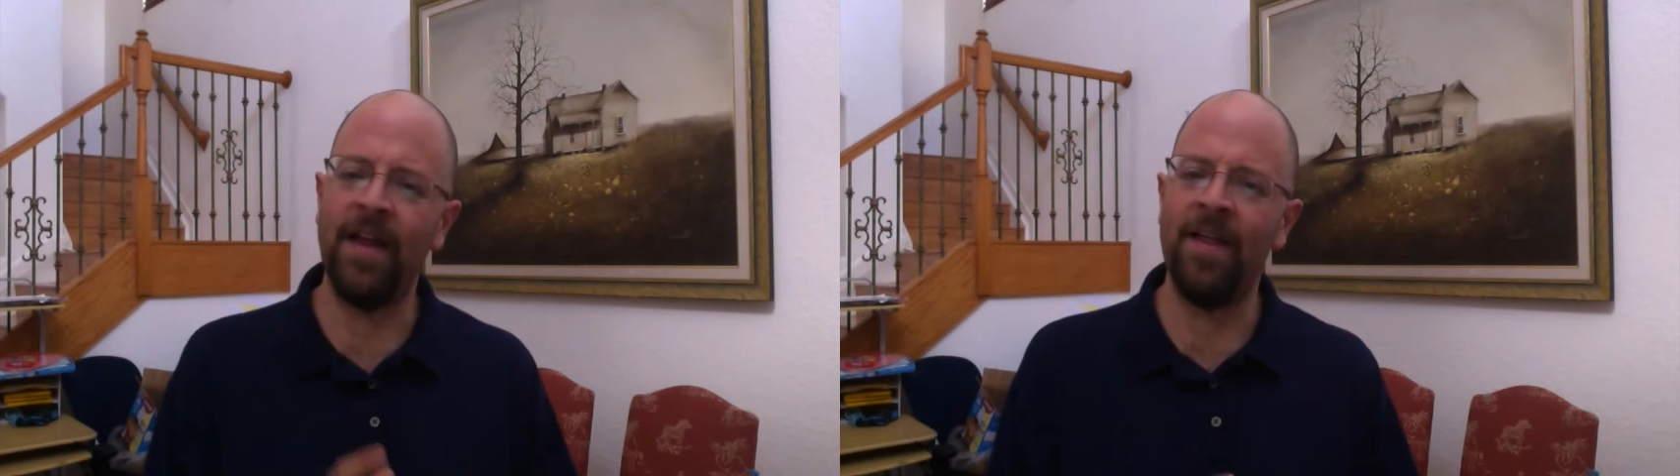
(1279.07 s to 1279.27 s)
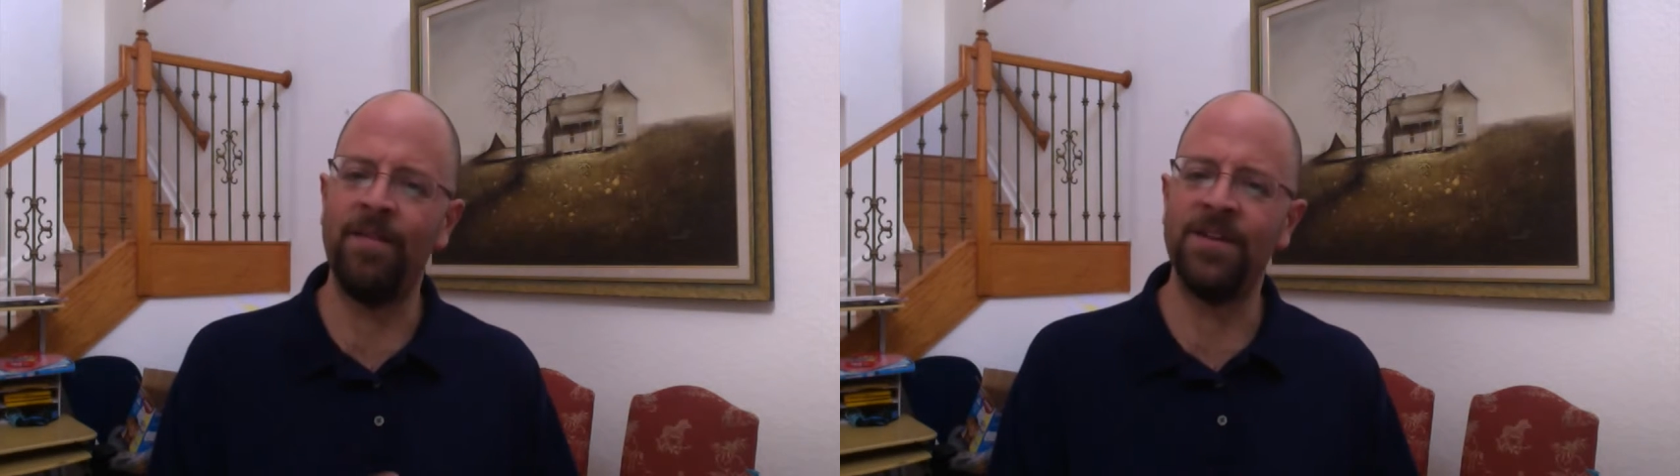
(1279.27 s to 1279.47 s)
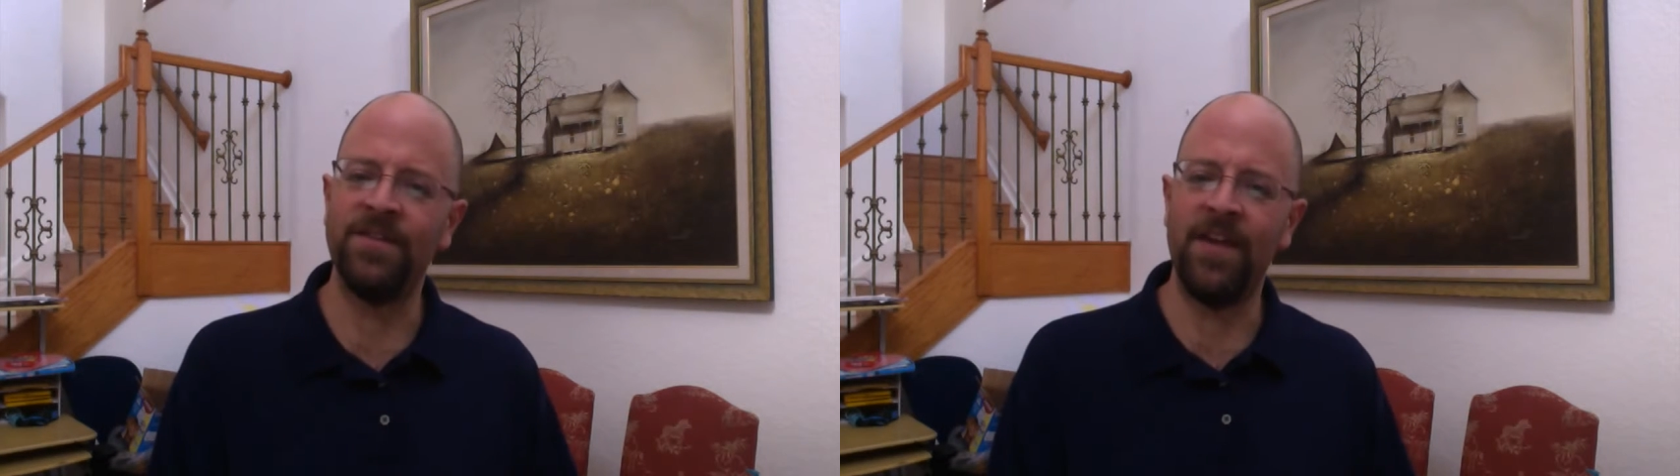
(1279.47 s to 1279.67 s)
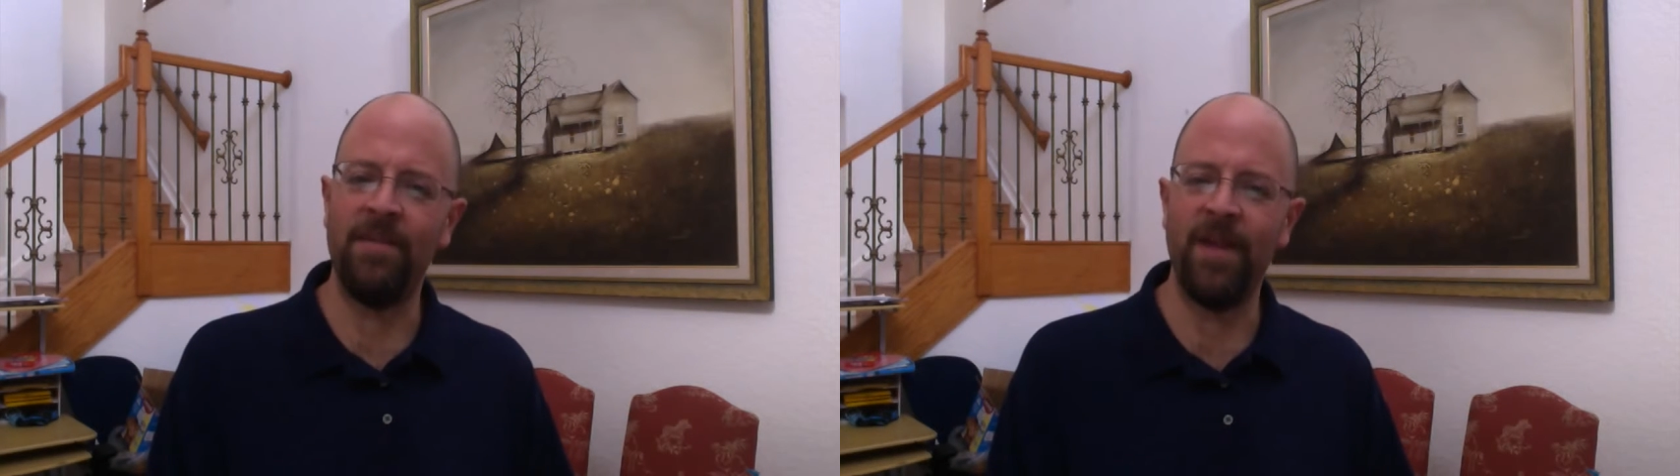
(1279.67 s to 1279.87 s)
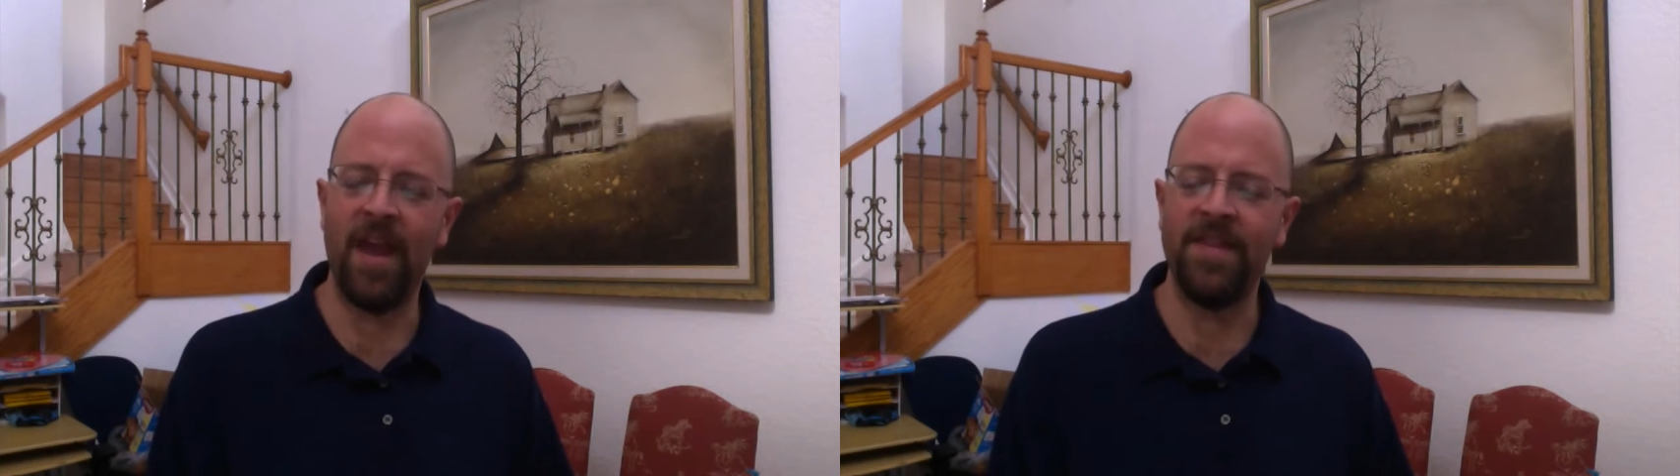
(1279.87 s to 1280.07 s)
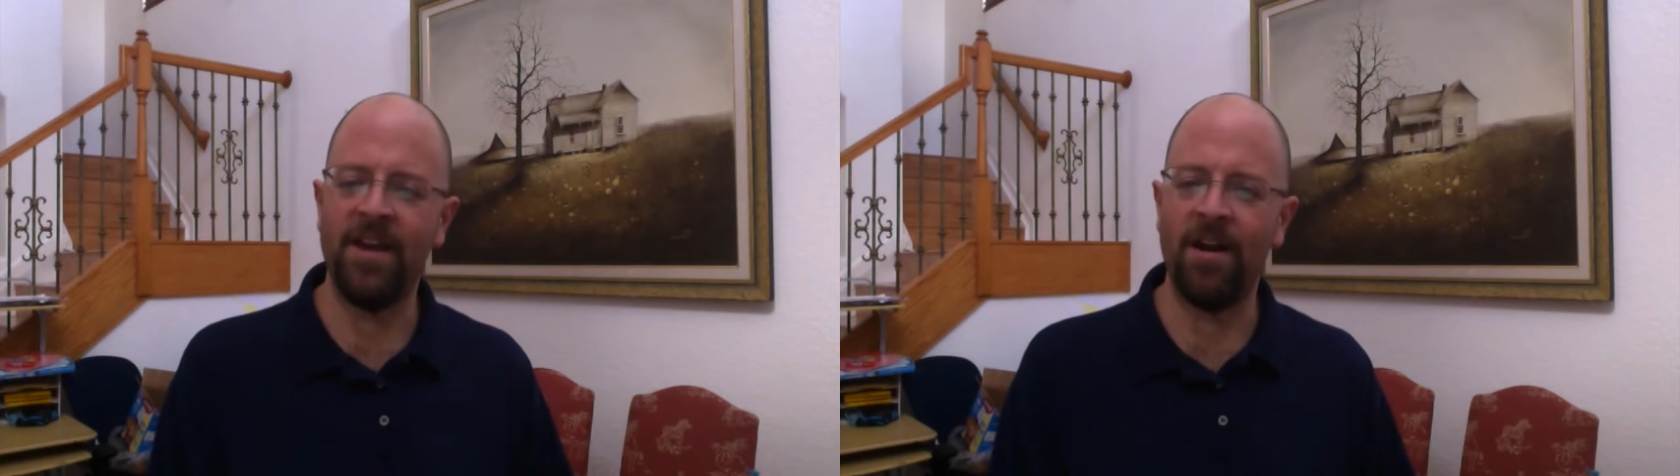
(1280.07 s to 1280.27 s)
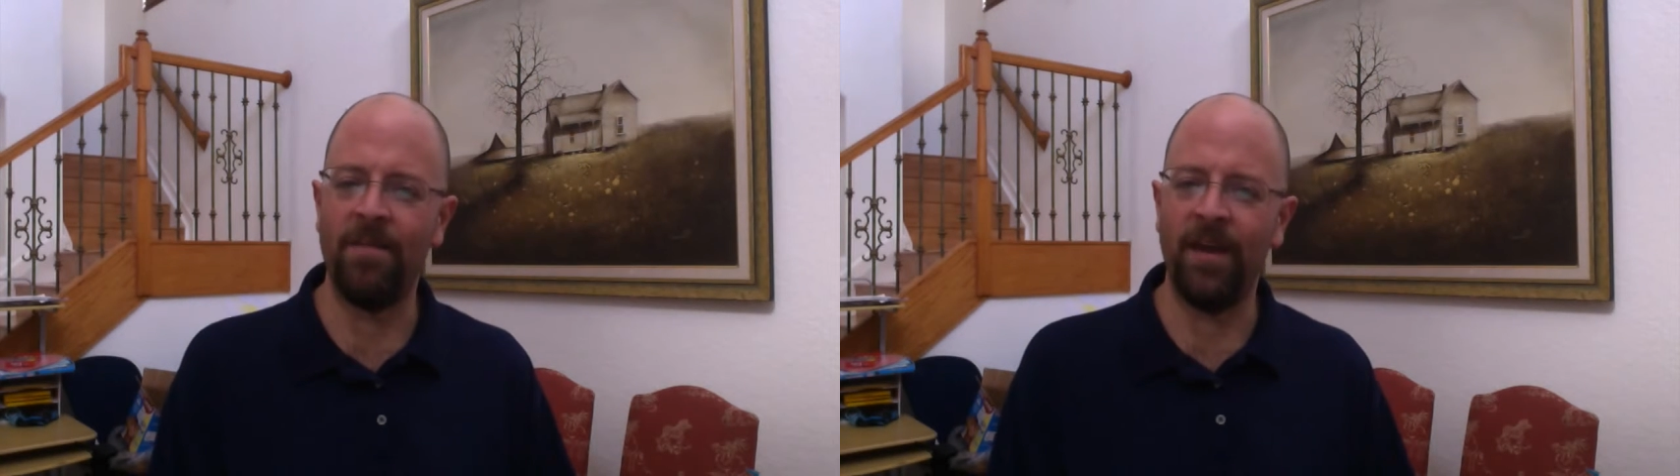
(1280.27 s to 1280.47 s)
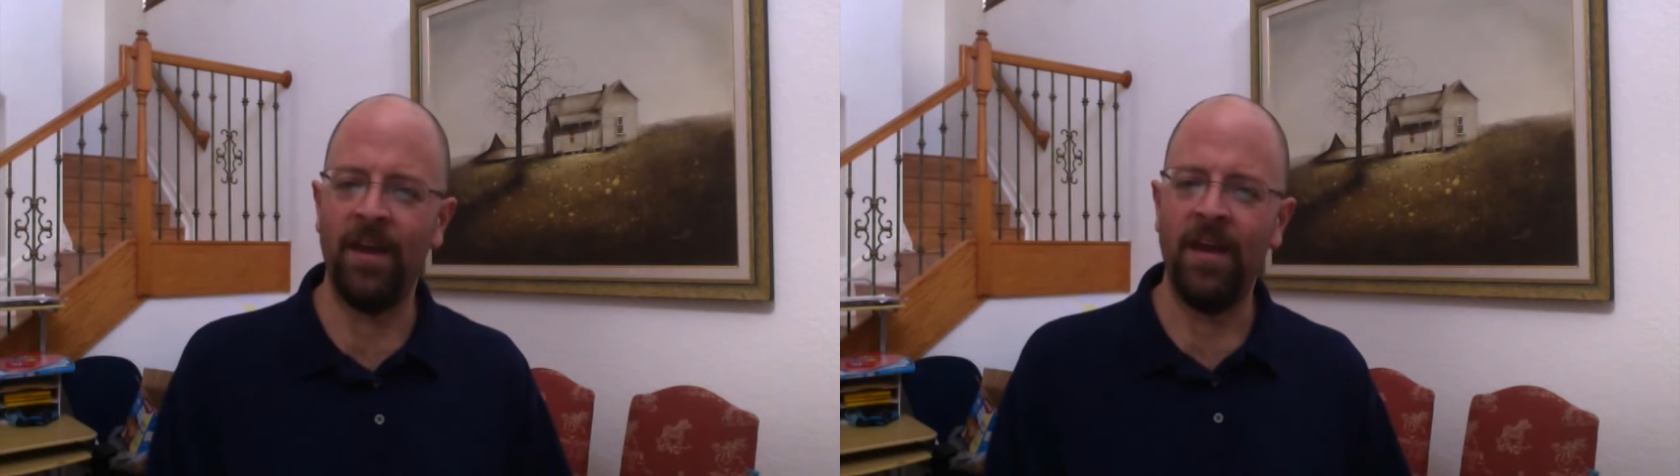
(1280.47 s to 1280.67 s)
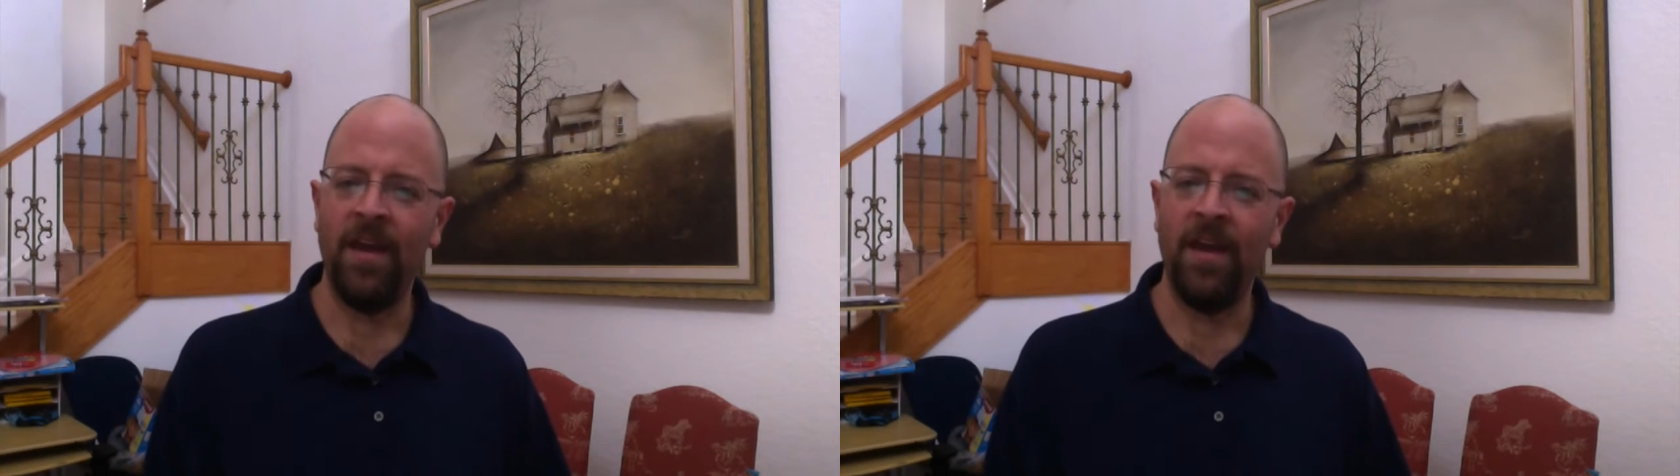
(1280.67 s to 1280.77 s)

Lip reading: elements of ABA therapy